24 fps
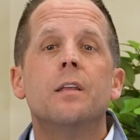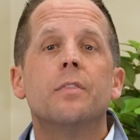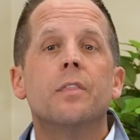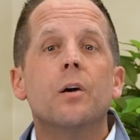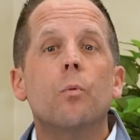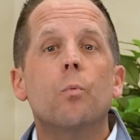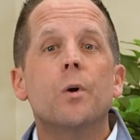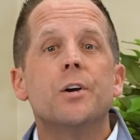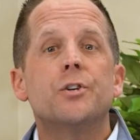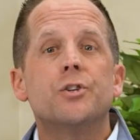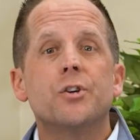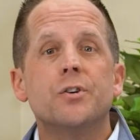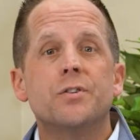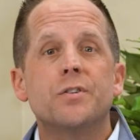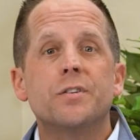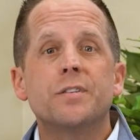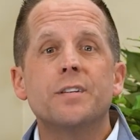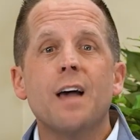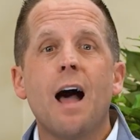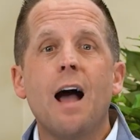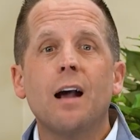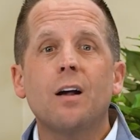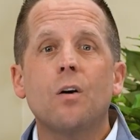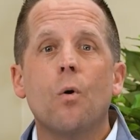that we should
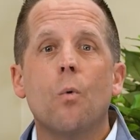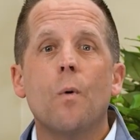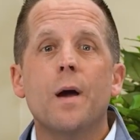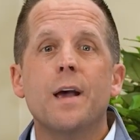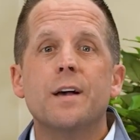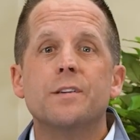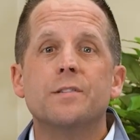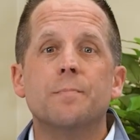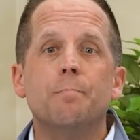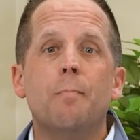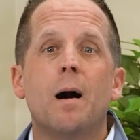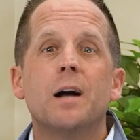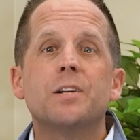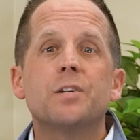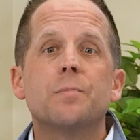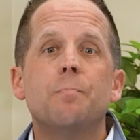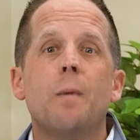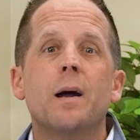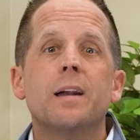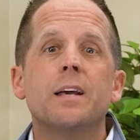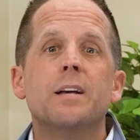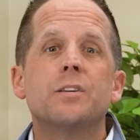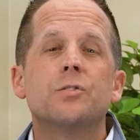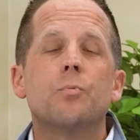sock away as much
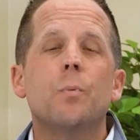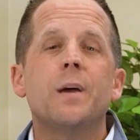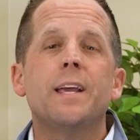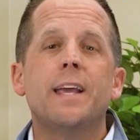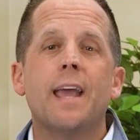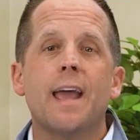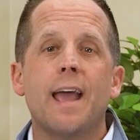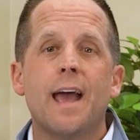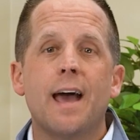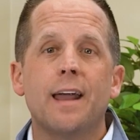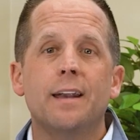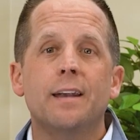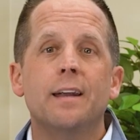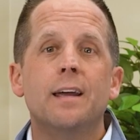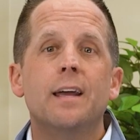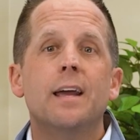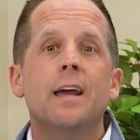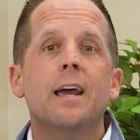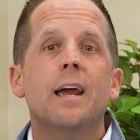money as we can